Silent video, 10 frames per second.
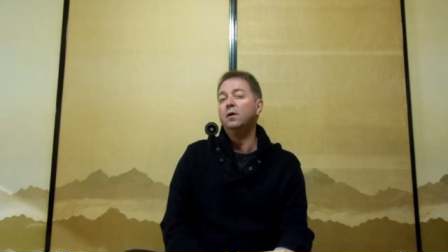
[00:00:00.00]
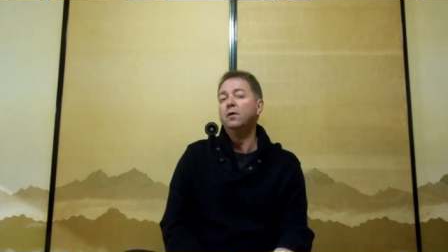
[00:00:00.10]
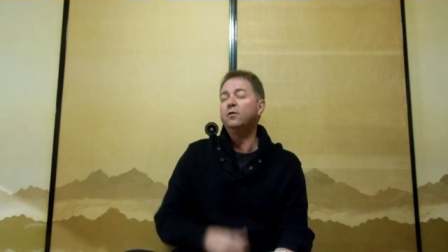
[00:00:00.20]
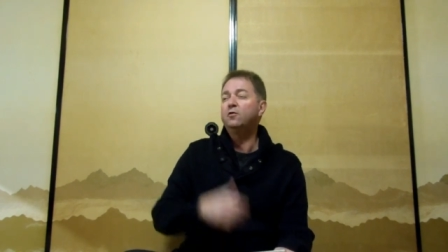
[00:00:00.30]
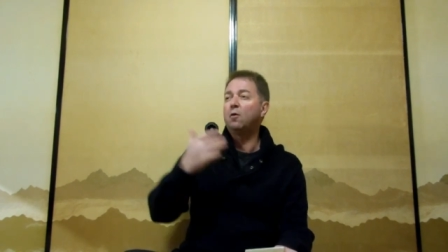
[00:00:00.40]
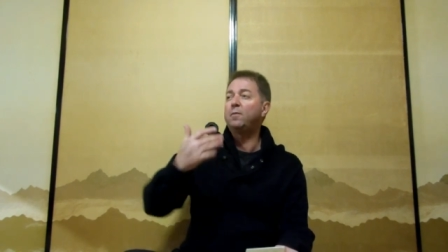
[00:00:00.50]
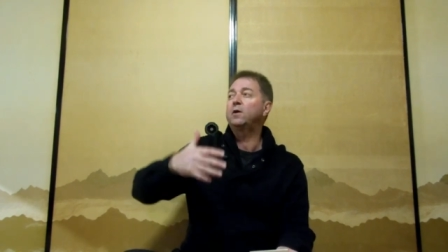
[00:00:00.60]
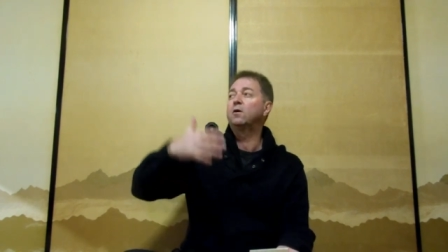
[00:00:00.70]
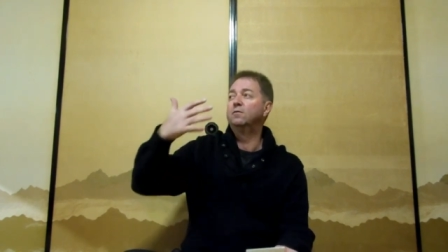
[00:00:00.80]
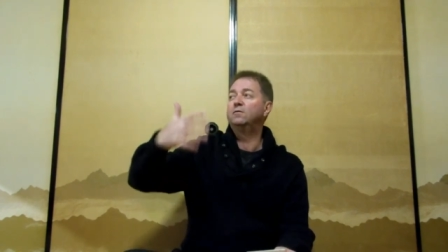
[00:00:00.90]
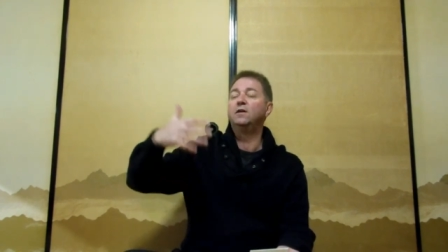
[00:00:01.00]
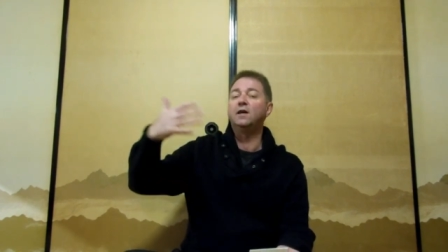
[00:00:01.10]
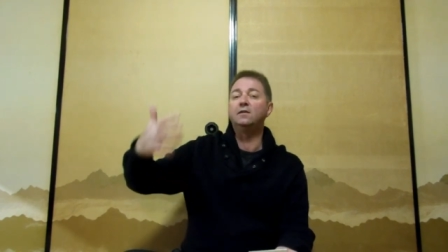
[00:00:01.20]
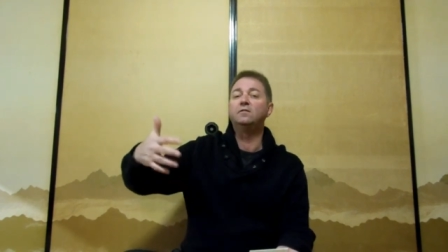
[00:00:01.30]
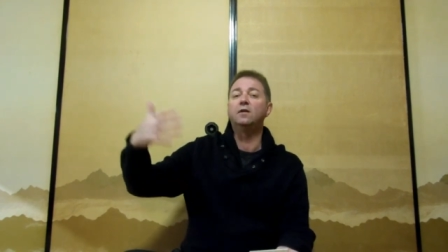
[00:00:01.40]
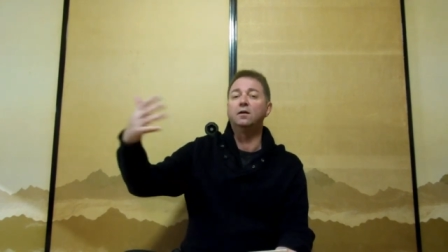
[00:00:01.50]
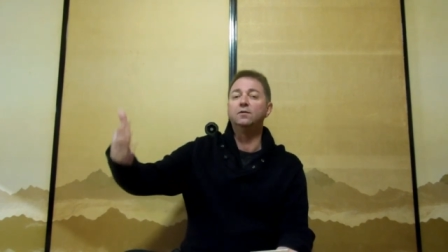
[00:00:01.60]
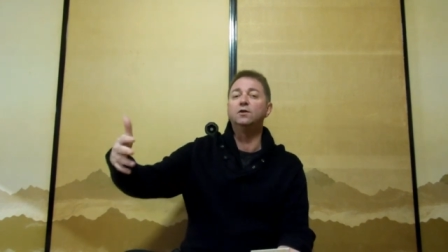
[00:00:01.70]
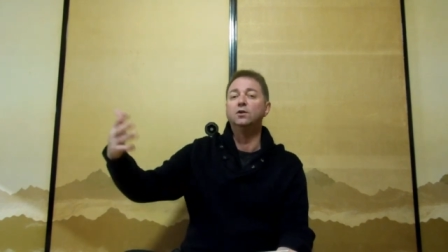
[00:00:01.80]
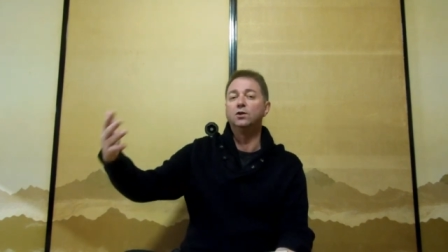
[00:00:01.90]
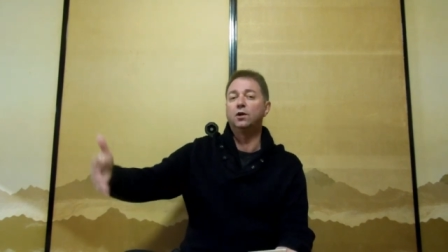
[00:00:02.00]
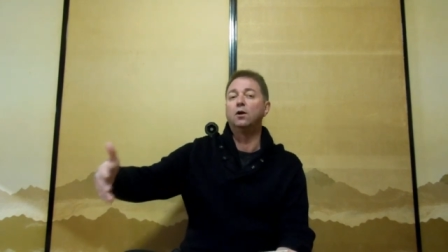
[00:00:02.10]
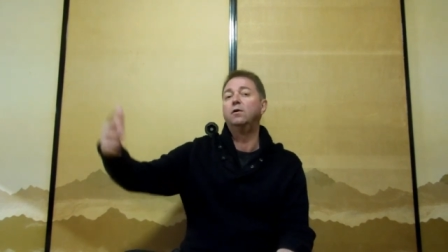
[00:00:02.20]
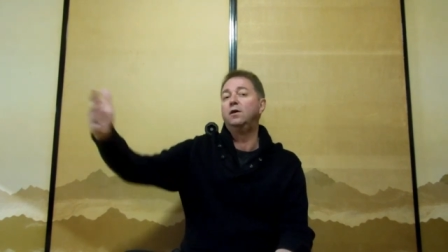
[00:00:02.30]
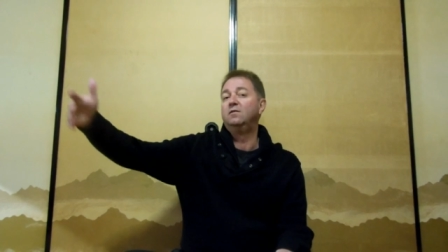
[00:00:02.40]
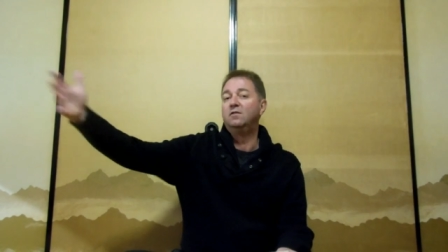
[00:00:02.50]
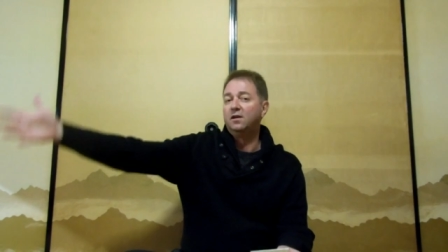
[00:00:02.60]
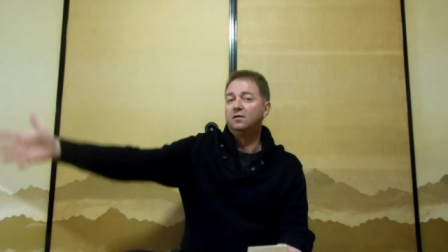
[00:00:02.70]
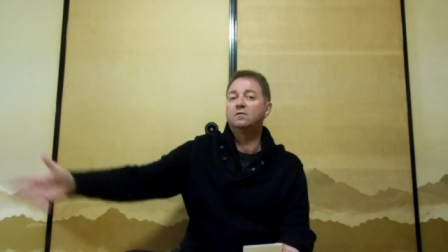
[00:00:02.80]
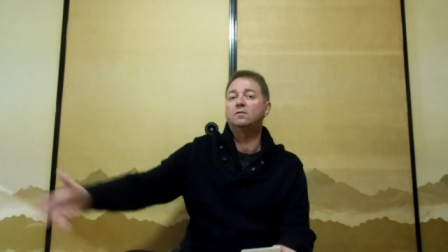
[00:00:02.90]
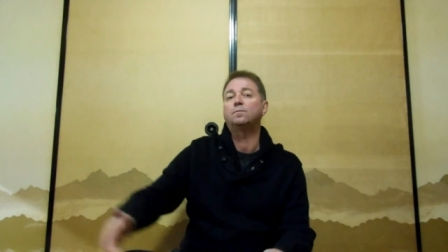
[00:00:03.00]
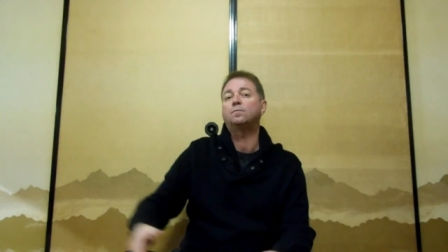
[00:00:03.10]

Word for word: The topic of today's television show is this.